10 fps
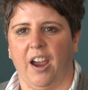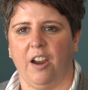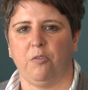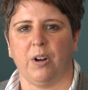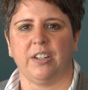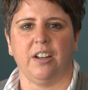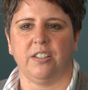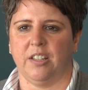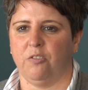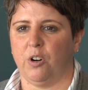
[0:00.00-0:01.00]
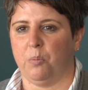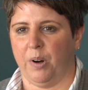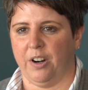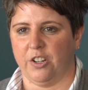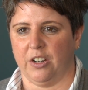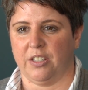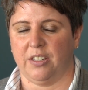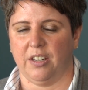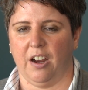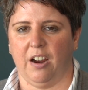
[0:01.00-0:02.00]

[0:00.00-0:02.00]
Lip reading: I've worked on several projects